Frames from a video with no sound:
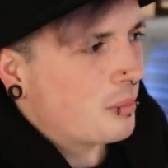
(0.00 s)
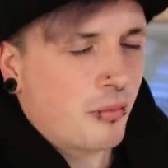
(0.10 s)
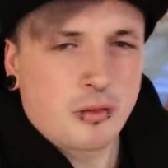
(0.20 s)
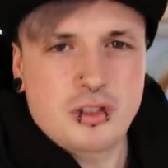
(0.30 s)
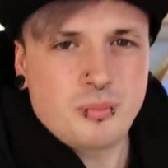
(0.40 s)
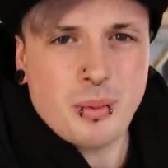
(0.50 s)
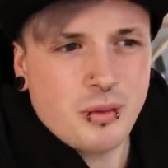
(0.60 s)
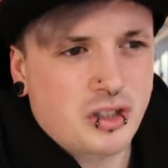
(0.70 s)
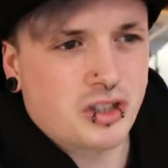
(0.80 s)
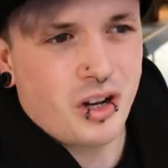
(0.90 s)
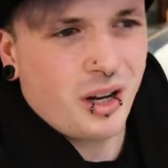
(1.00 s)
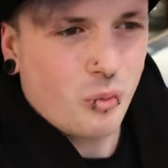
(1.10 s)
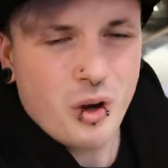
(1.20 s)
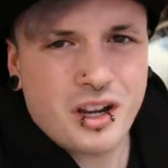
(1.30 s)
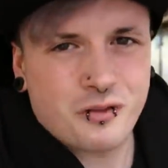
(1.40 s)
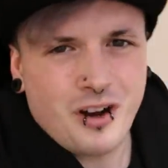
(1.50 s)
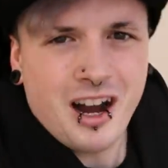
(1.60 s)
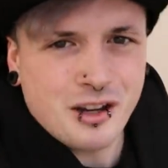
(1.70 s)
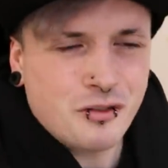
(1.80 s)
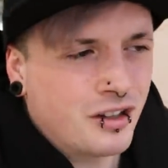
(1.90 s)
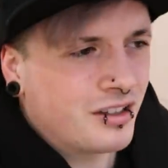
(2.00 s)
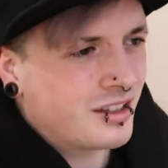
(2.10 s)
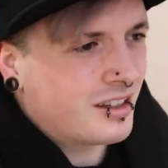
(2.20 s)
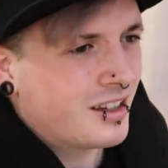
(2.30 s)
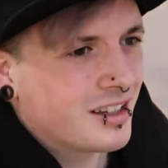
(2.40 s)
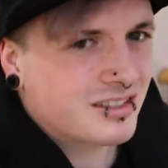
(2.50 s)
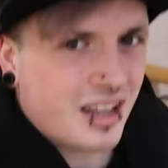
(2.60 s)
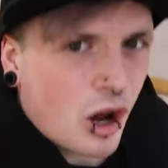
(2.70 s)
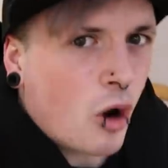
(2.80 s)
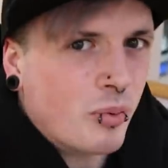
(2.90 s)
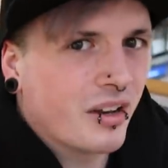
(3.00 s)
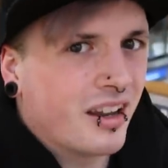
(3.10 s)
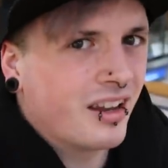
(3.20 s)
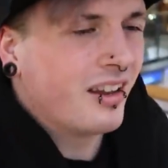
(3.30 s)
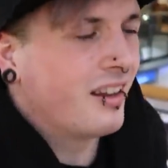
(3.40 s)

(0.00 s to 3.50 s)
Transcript: people, people just got out of work at five. Stay open.